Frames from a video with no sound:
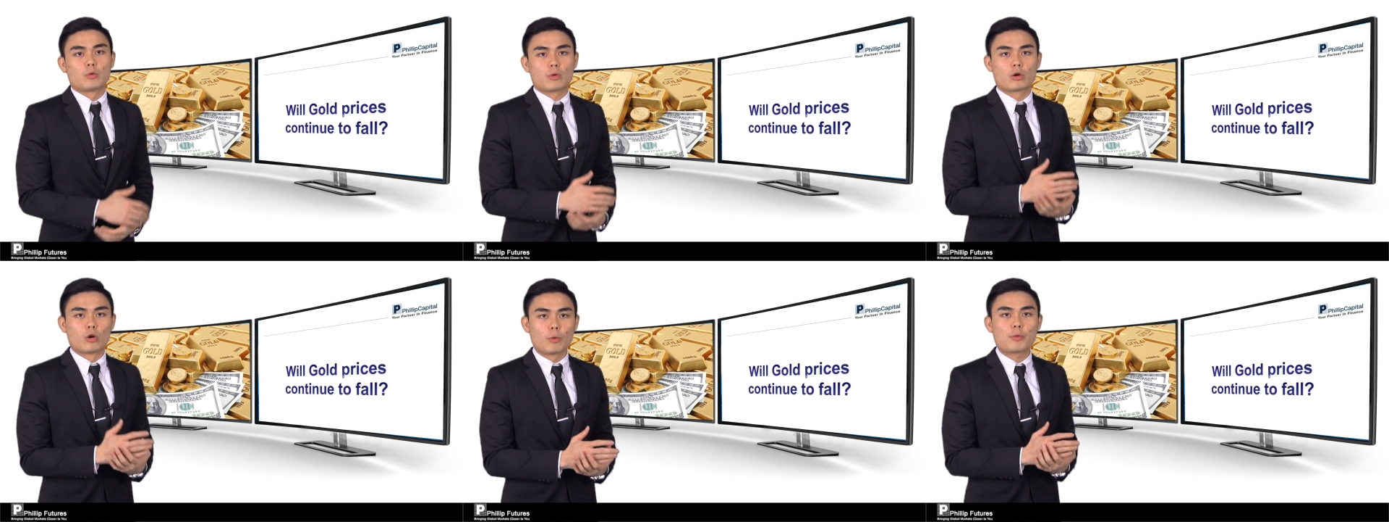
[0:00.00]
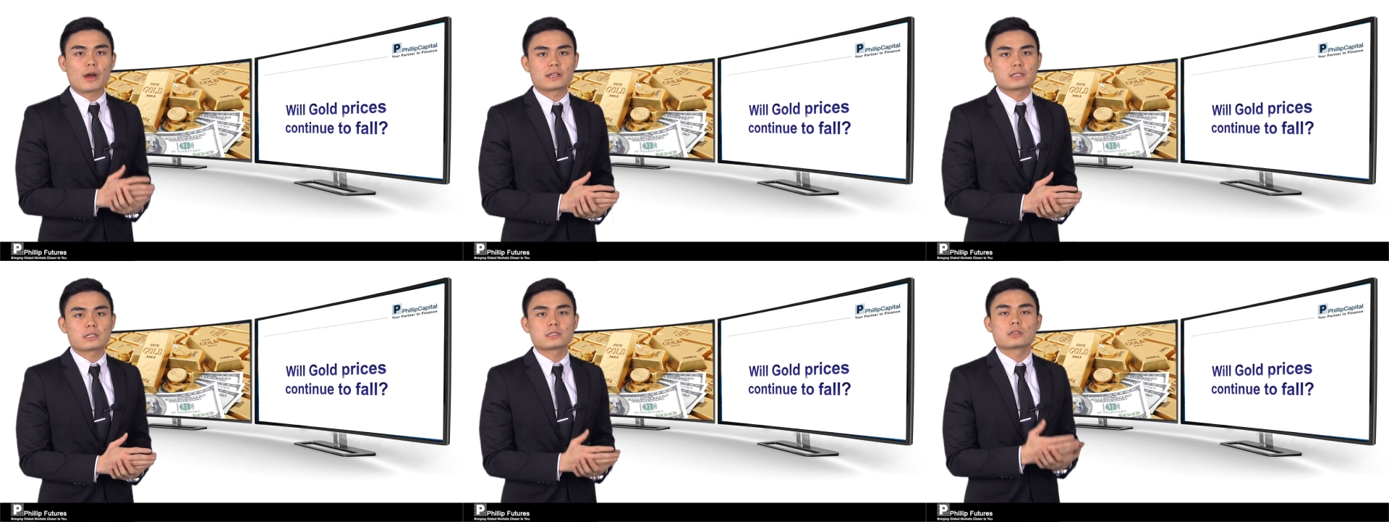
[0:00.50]
Will gold
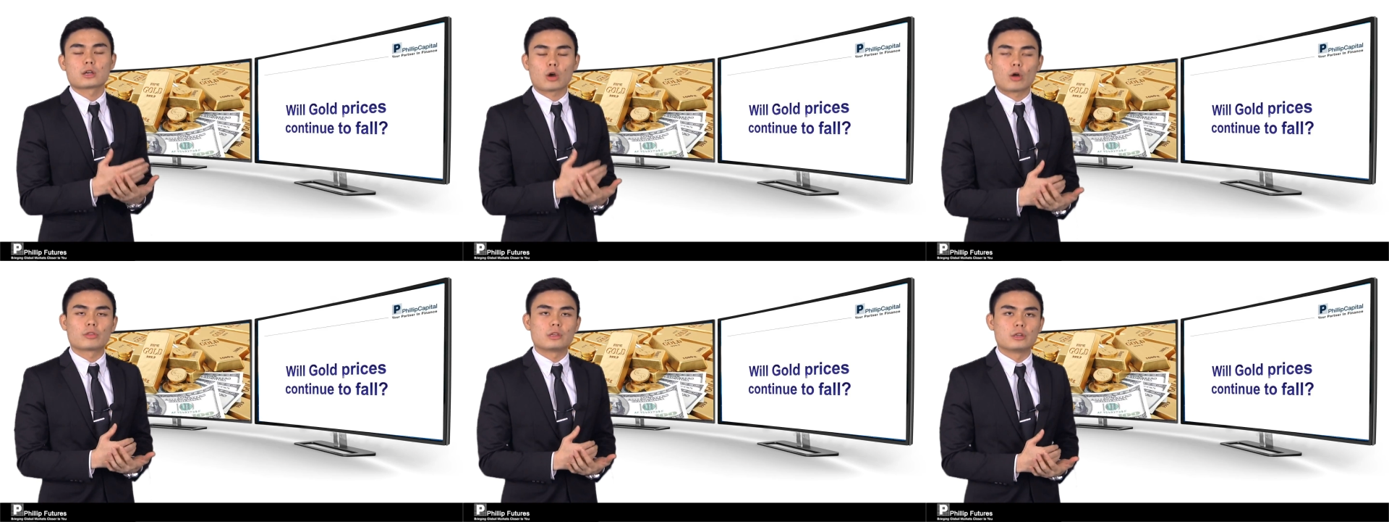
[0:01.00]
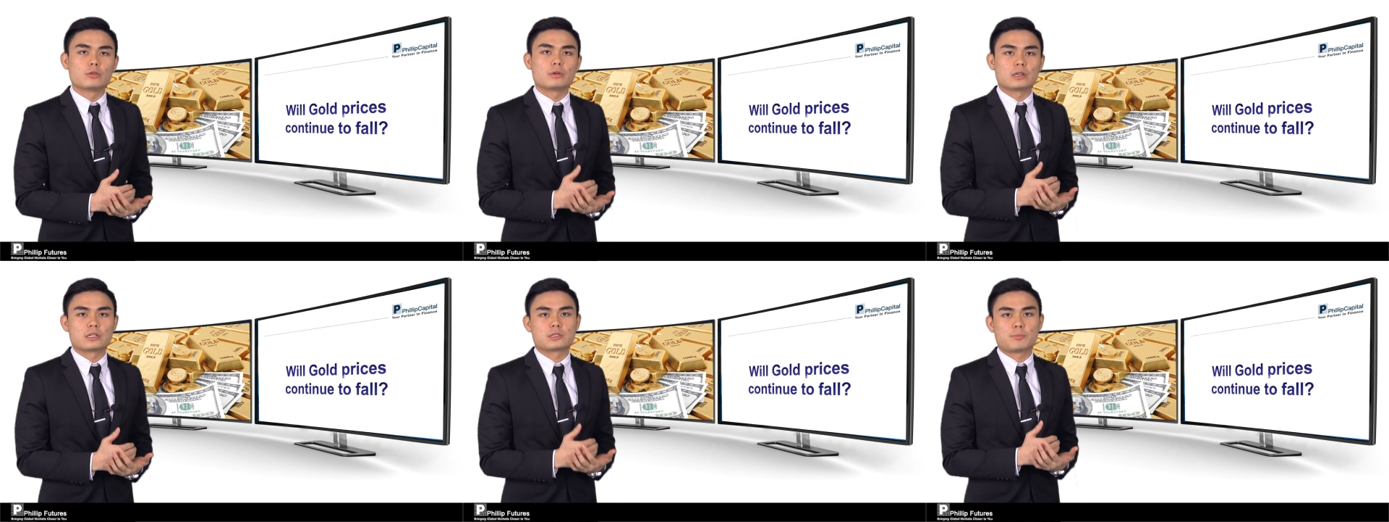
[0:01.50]
prices continue
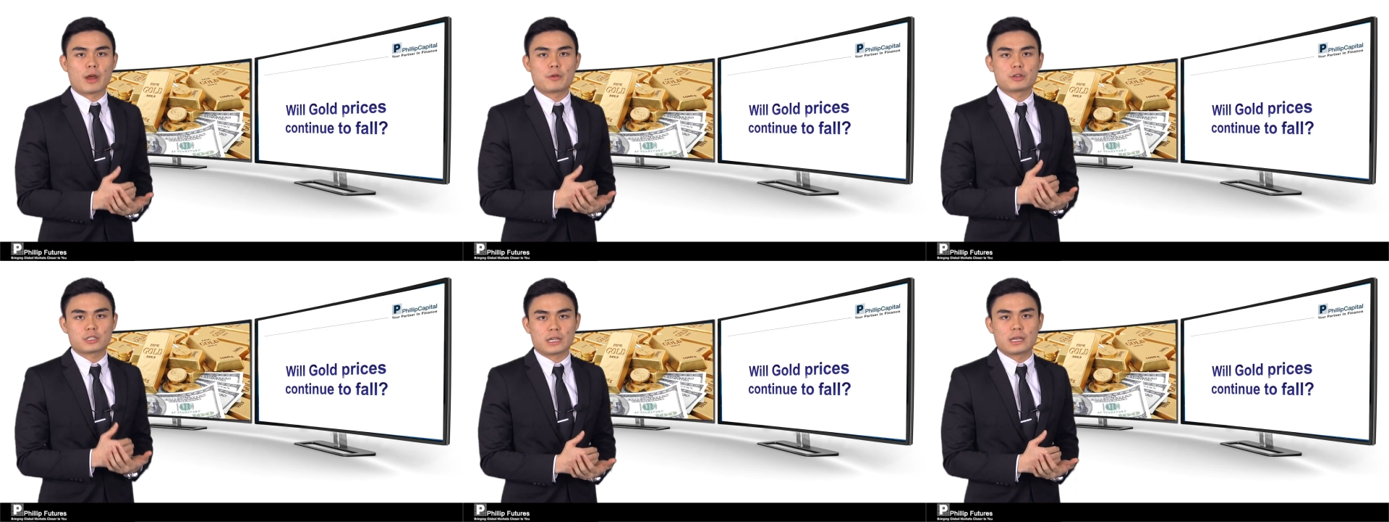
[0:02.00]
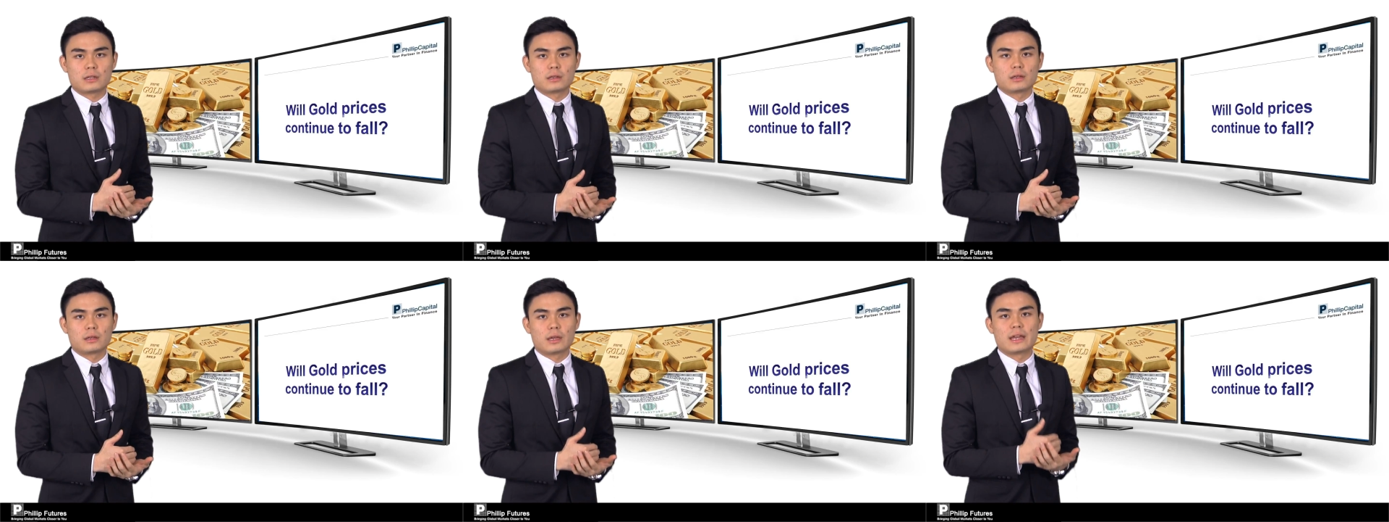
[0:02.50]
in its bearish
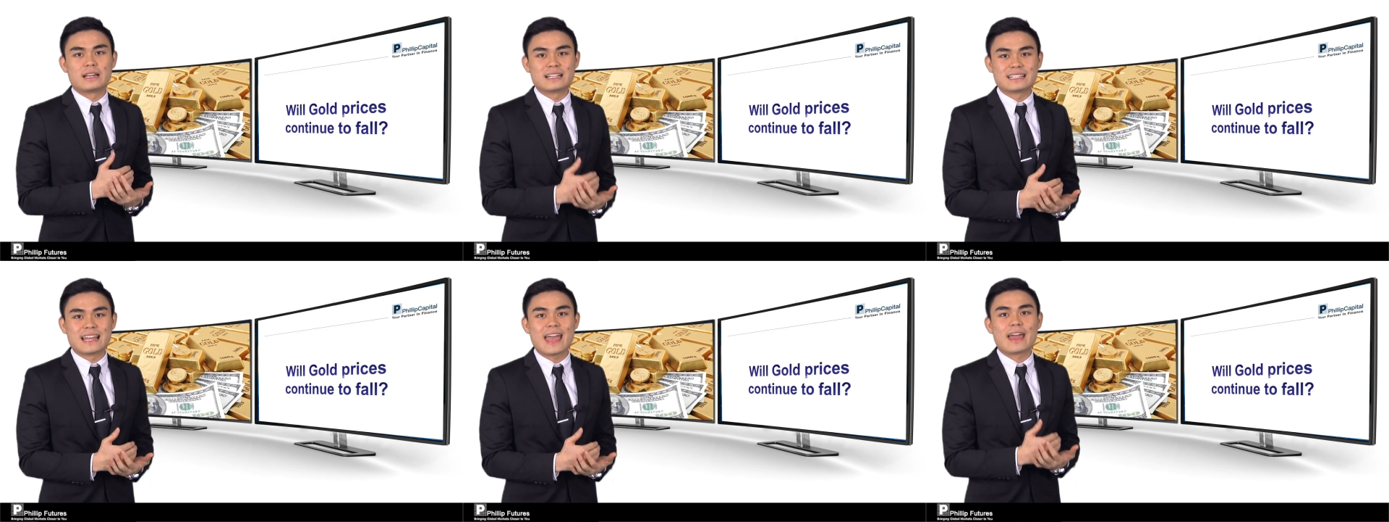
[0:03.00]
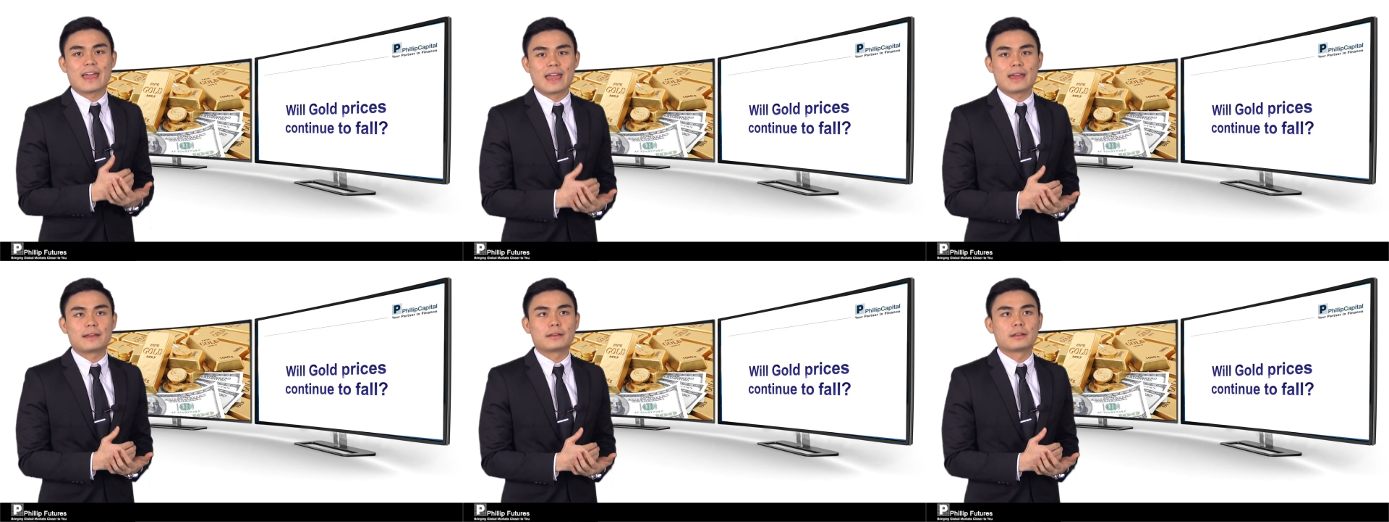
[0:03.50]
state, and is there an
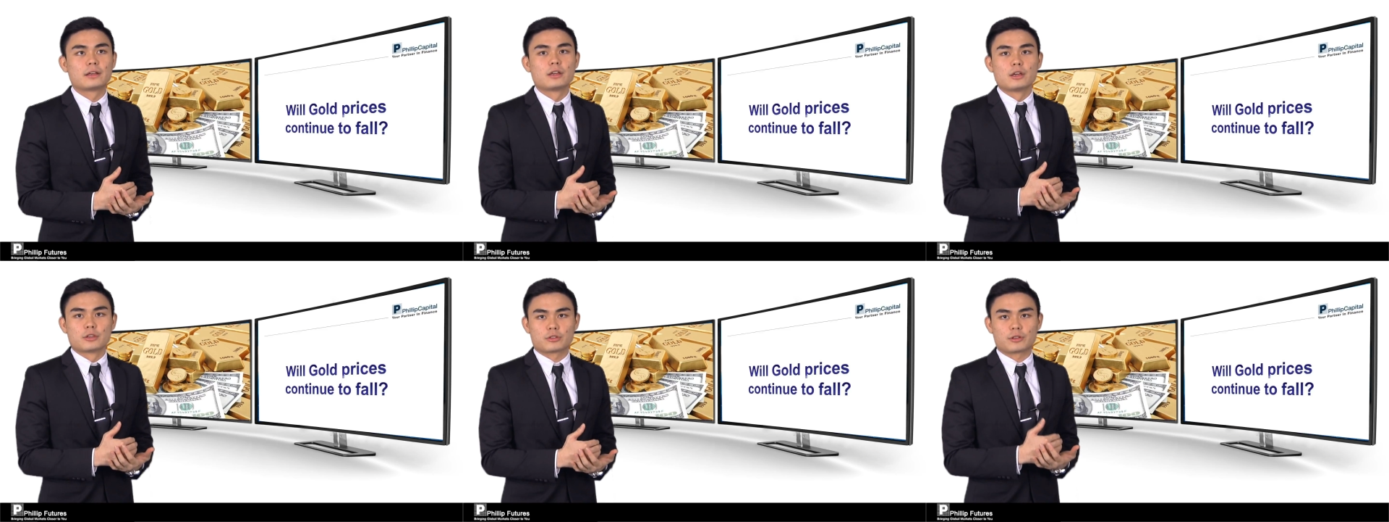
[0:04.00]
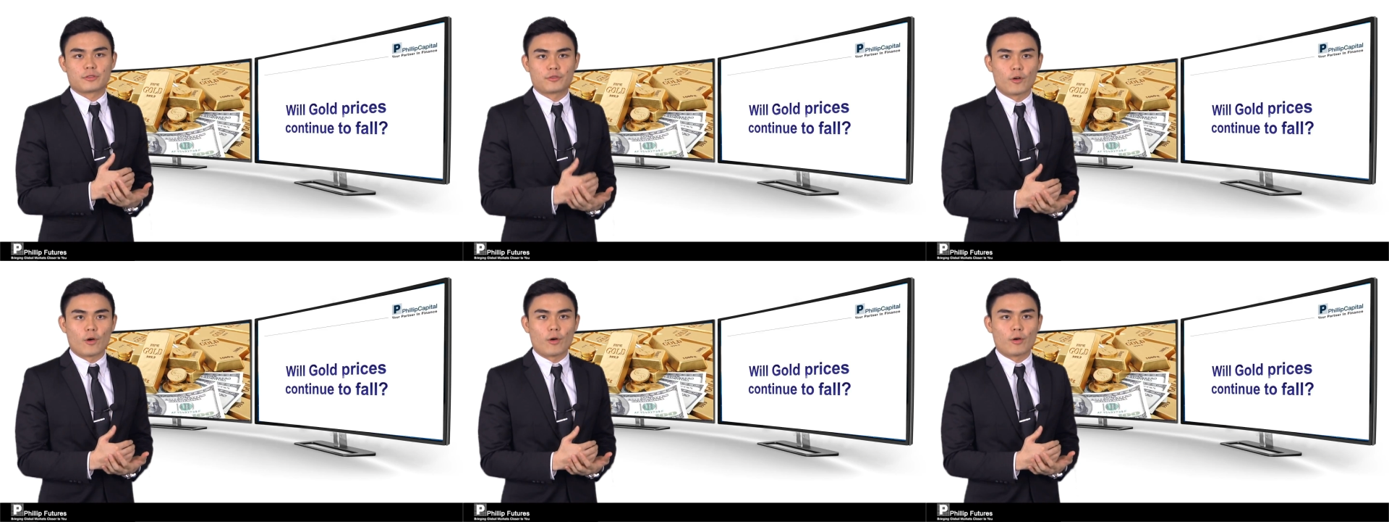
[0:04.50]
end to the
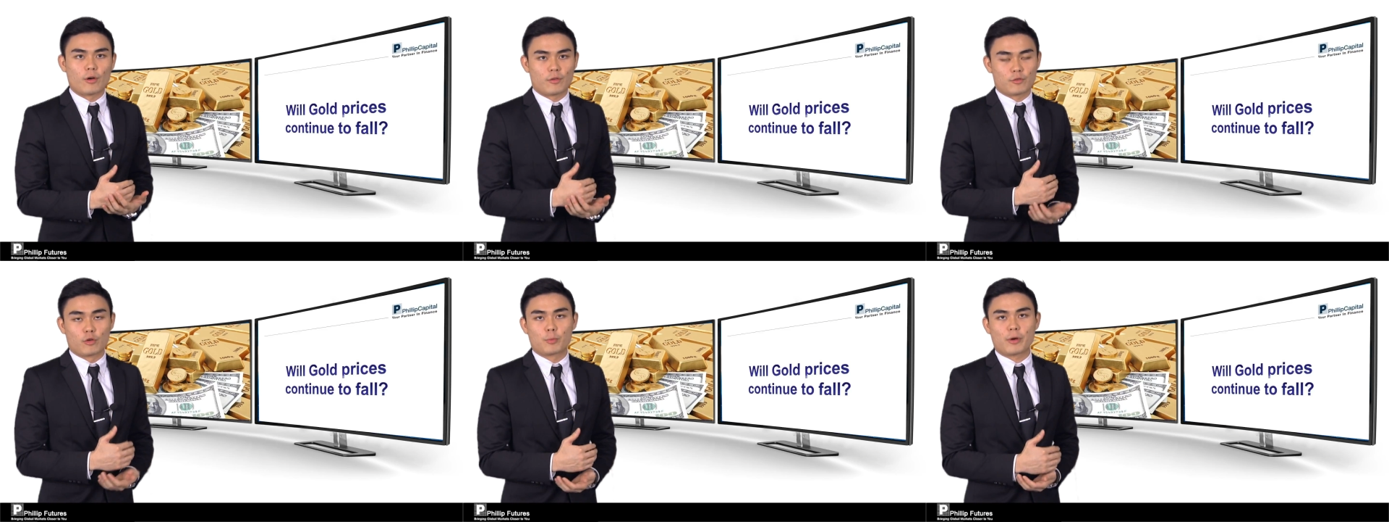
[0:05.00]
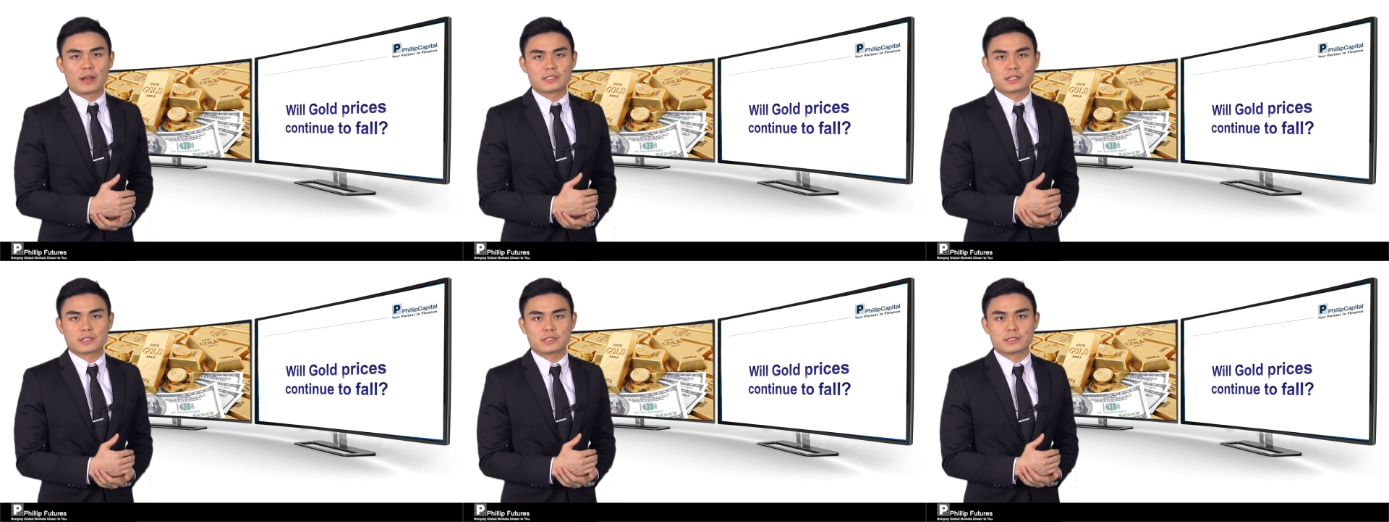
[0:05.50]
fall of gold
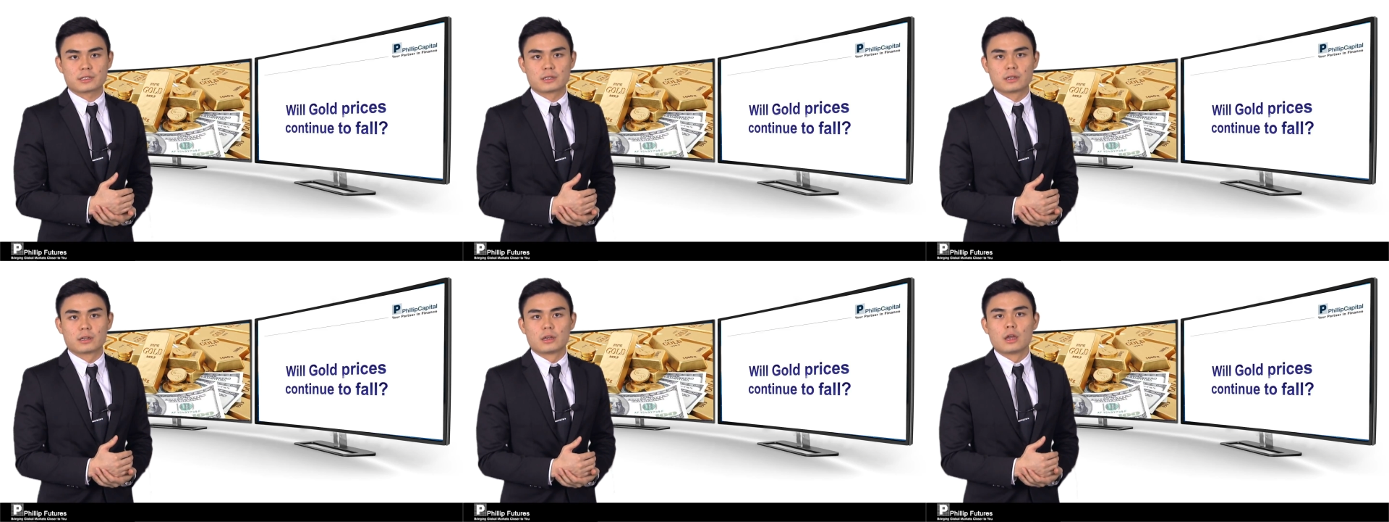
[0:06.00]
prices?